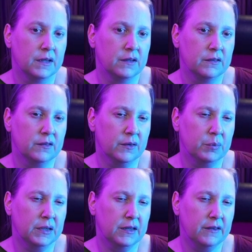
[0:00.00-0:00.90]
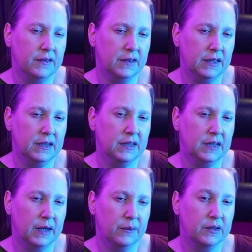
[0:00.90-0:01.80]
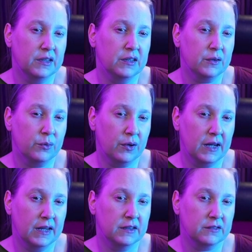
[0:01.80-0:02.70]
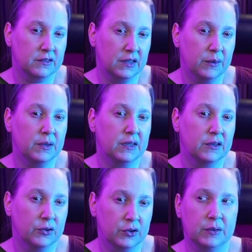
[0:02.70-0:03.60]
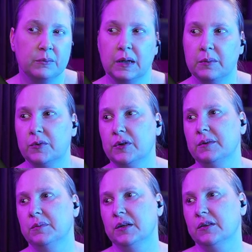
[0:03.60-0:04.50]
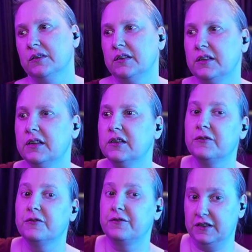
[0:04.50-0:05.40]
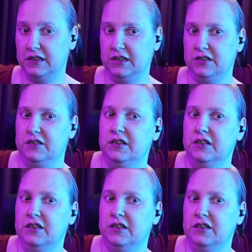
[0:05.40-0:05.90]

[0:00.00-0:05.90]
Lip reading: So, but I think now that it crashed, now we can look at memory, because it didn't finish.